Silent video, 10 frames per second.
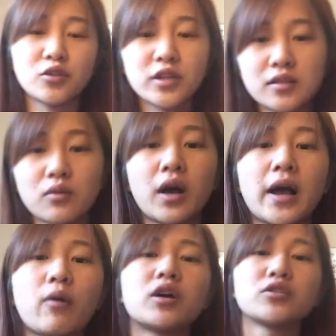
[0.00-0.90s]
reason why
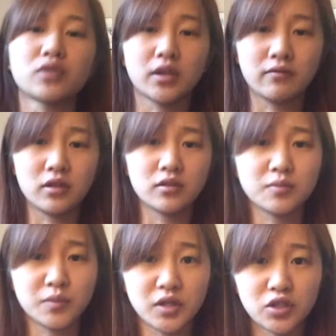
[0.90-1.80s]
I want to give this
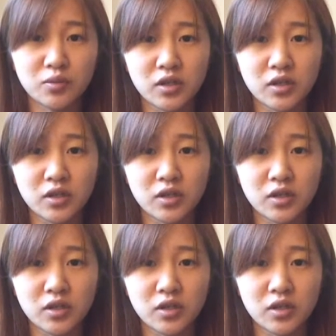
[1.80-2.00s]
speech,